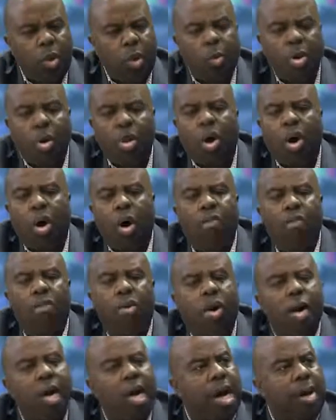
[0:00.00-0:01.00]
with all of
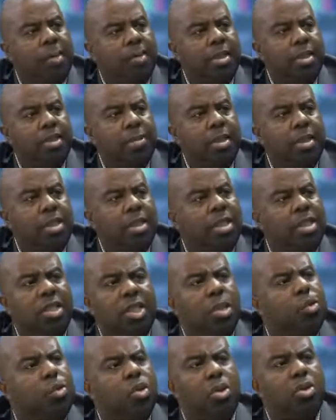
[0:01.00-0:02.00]
her accomplishments, and
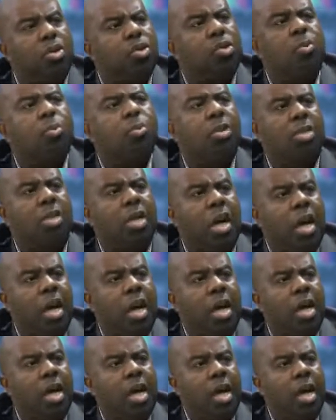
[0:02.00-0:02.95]
she was a superstar